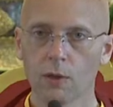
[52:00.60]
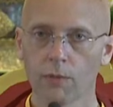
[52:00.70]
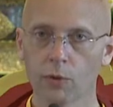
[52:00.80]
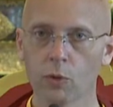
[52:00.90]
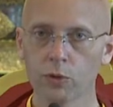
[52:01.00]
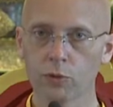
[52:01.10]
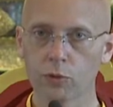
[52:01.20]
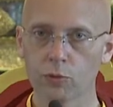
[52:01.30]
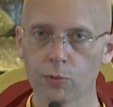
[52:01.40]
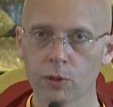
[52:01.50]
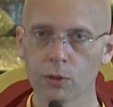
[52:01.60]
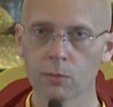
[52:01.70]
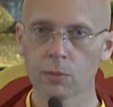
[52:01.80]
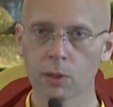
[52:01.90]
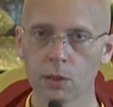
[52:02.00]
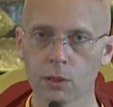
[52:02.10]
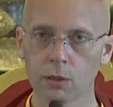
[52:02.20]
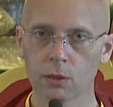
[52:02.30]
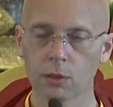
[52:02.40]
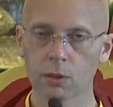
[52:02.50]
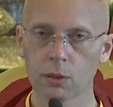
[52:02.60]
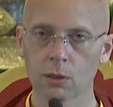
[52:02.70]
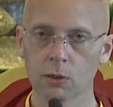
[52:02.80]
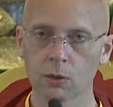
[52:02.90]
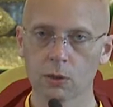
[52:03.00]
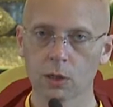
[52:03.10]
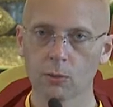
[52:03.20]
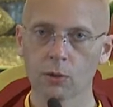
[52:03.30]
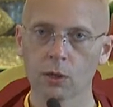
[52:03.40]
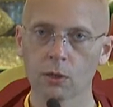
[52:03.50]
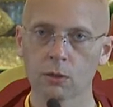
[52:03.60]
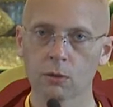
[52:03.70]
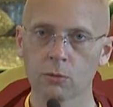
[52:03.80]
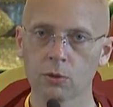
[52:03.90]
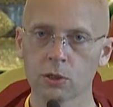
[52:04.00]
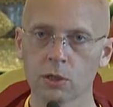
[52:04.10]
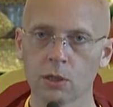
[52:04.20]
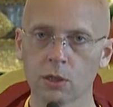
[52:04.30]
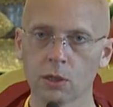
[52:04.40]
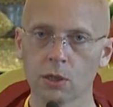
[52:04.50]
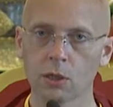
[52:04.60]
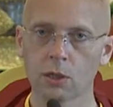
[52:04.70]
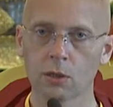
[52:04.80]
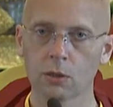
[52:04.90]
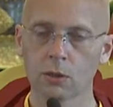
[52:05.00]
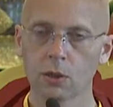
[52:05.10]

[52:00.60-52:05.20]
the ones that spring to mind are Khenpo Rinpoche and